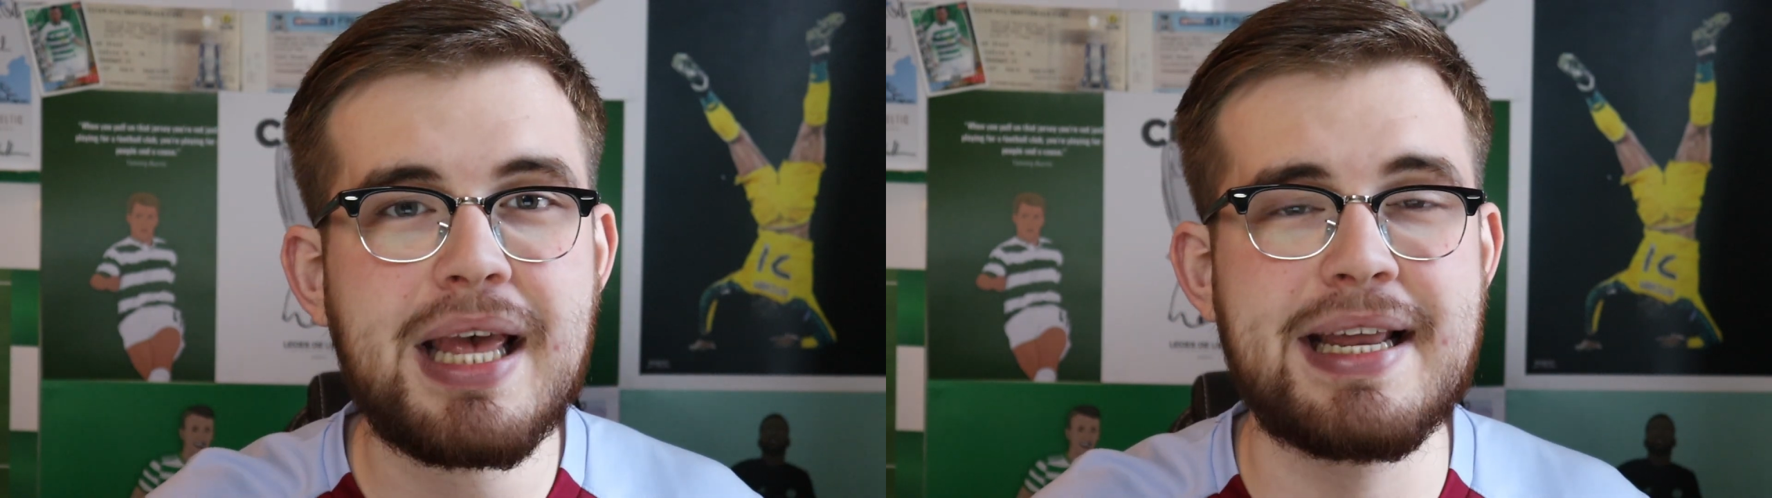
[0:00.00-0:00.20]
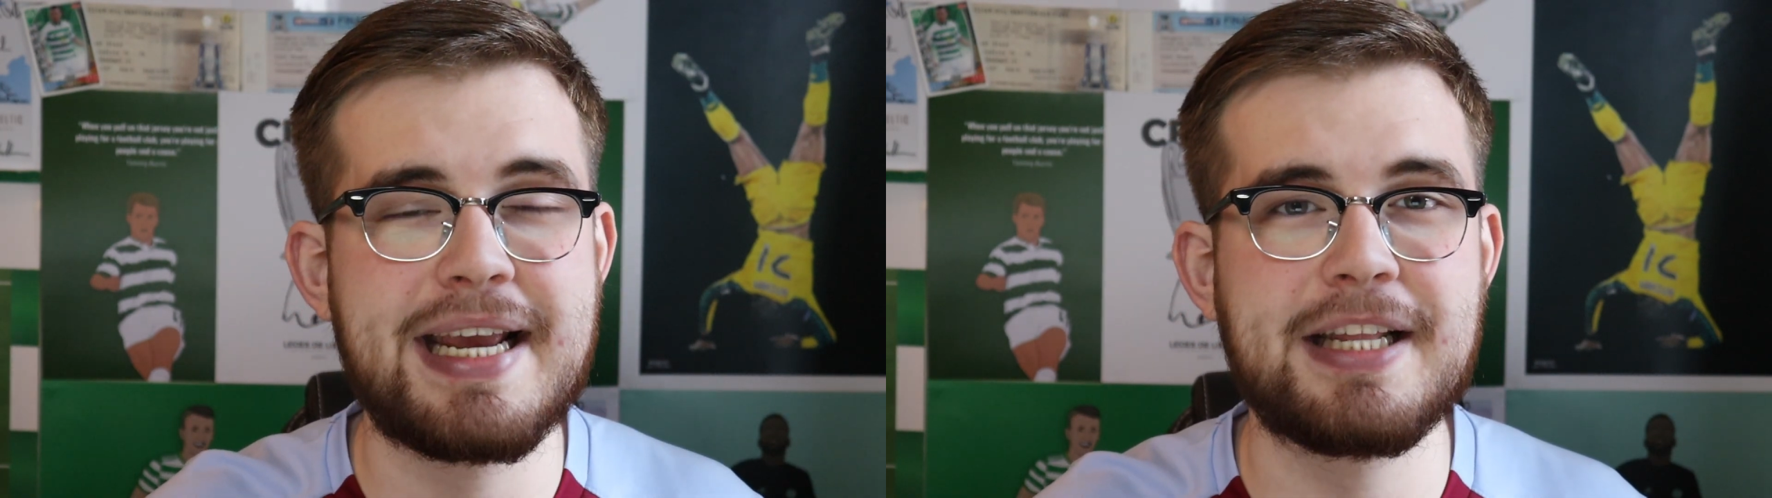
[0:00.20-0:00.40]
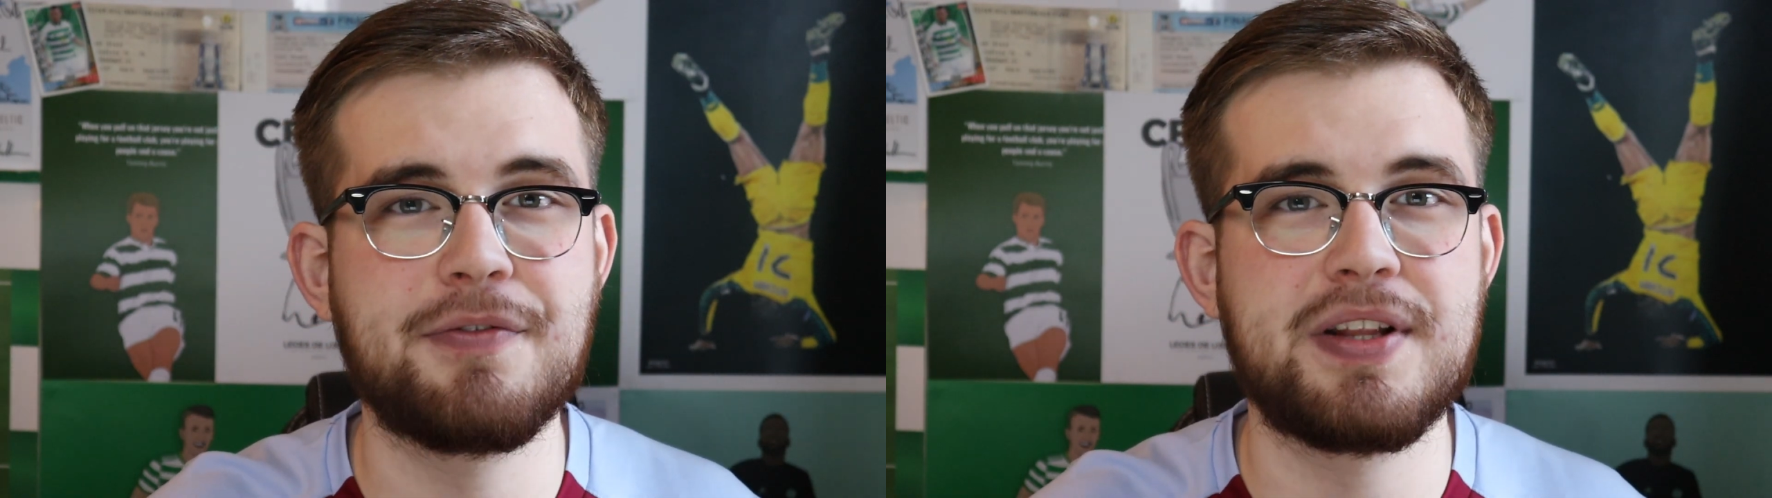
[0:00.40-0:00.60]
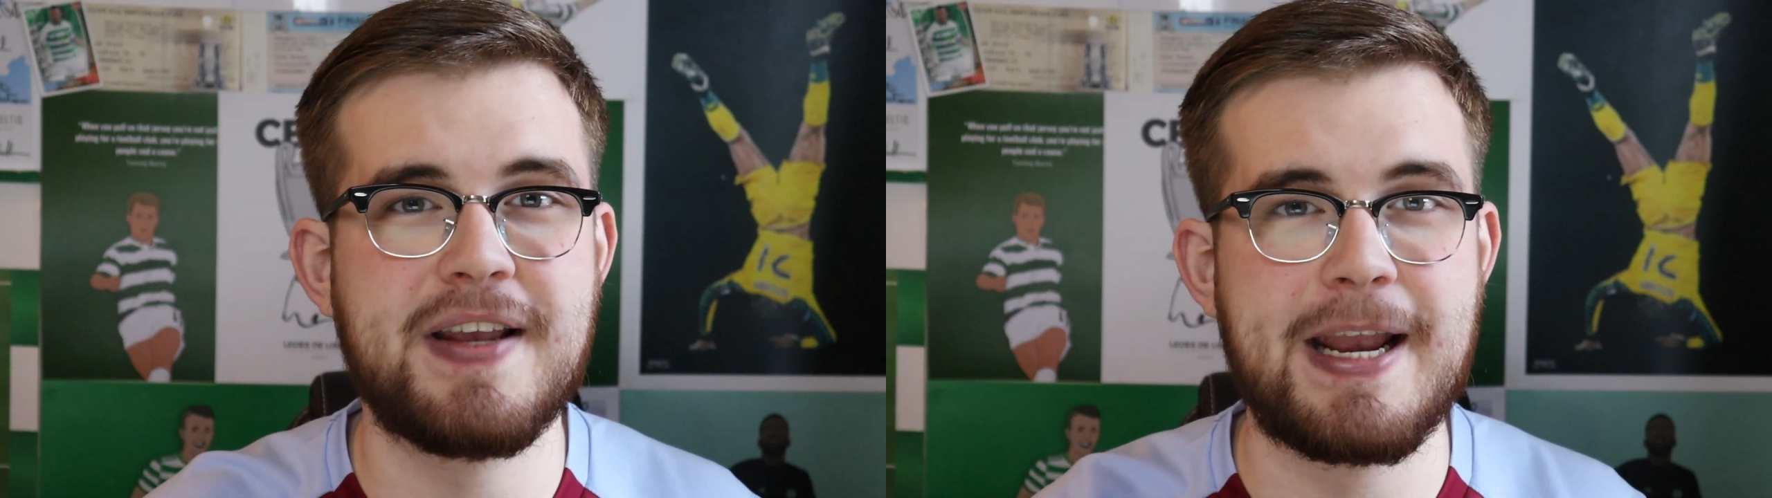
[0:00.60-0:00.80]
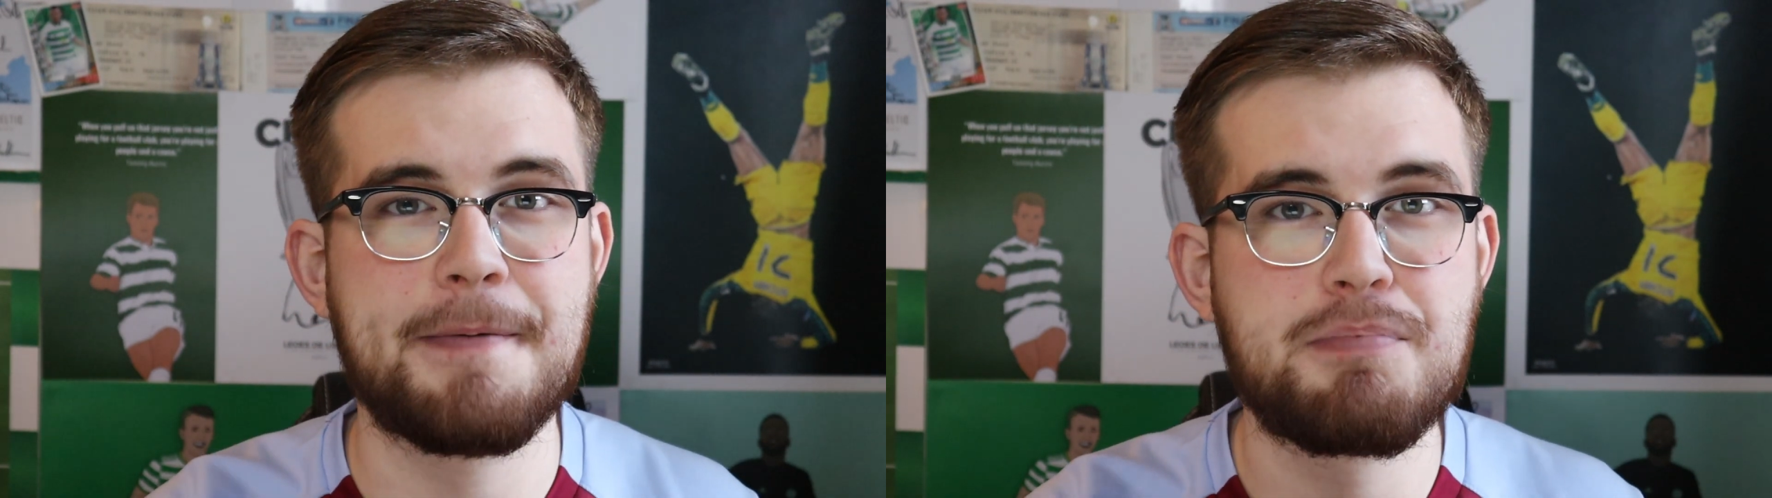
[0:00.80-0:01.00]
at the end of the
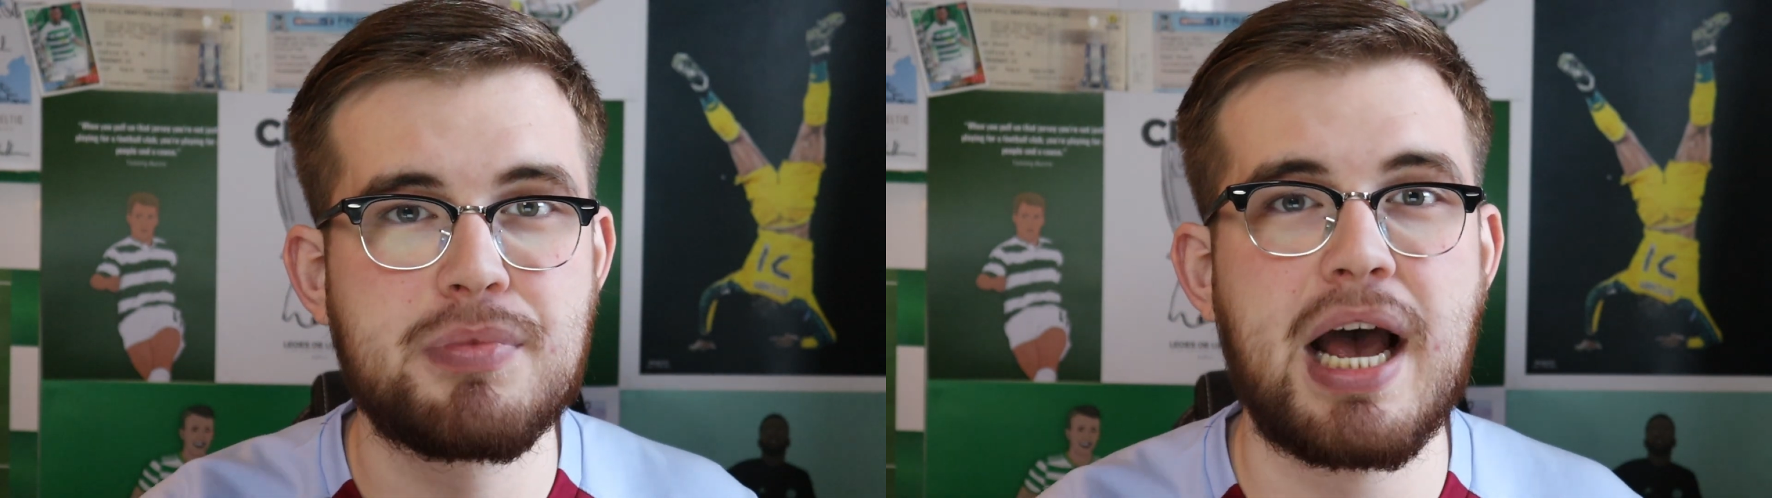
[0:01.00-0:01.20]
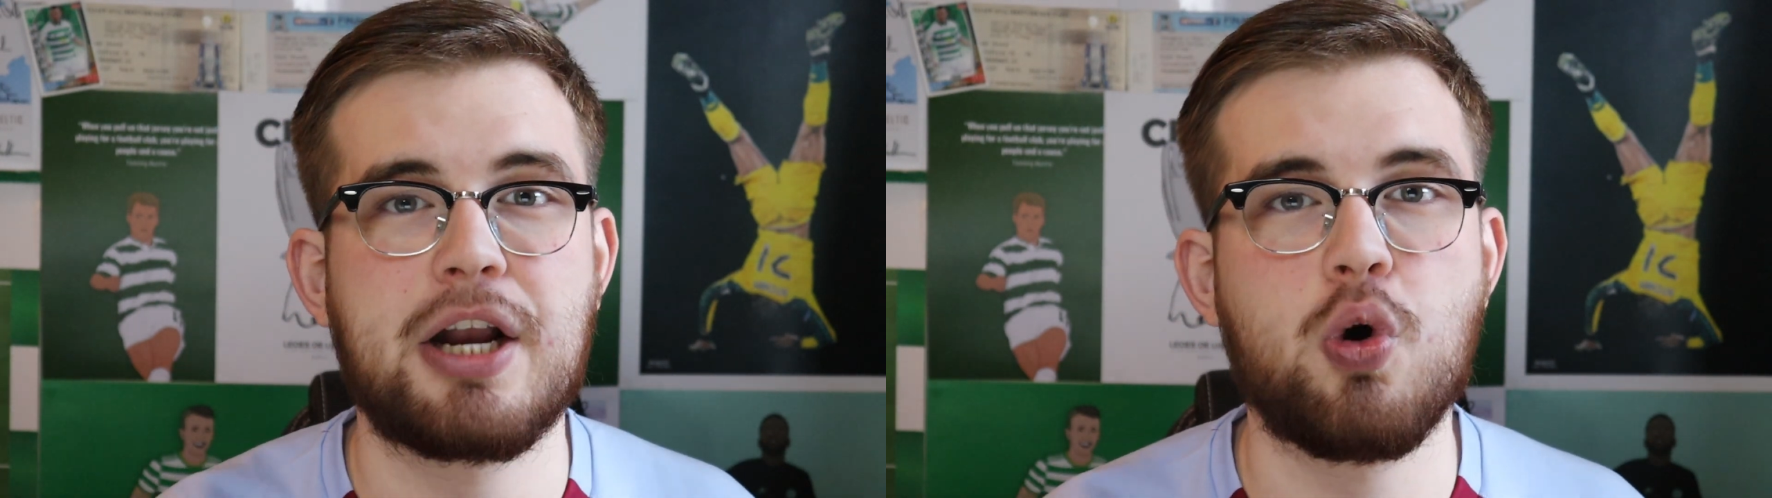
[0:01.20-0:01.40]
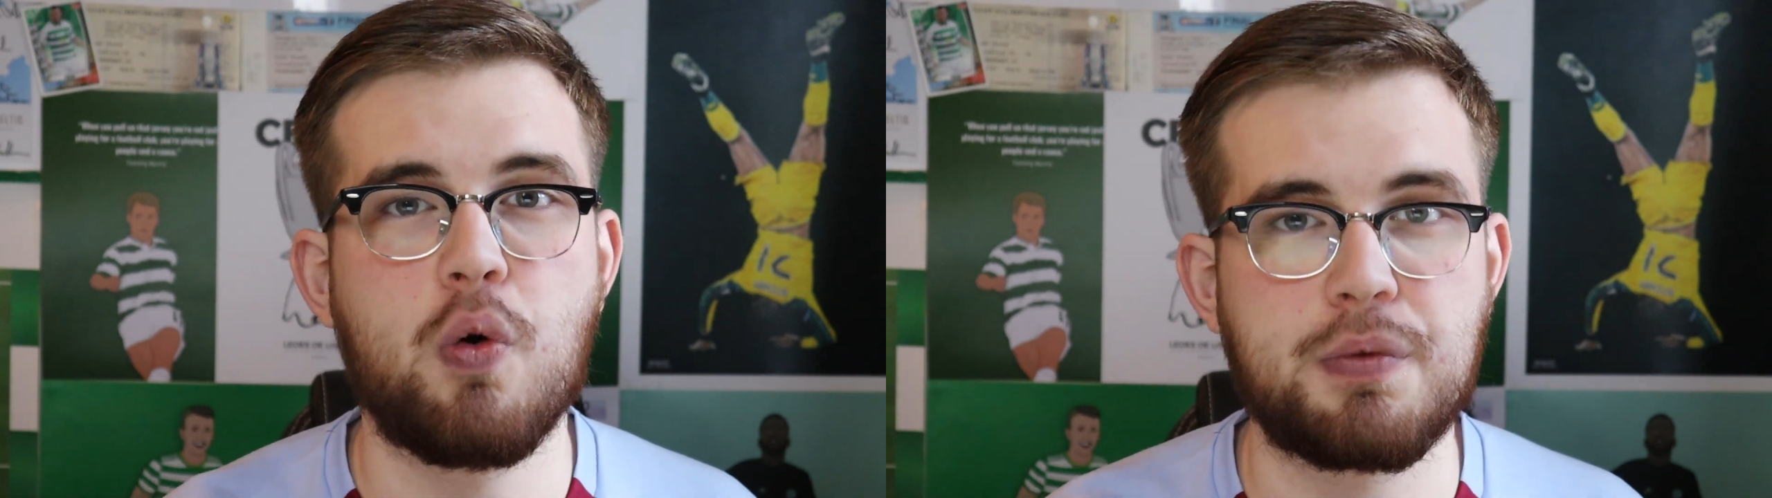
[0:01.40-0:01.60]
day, that goal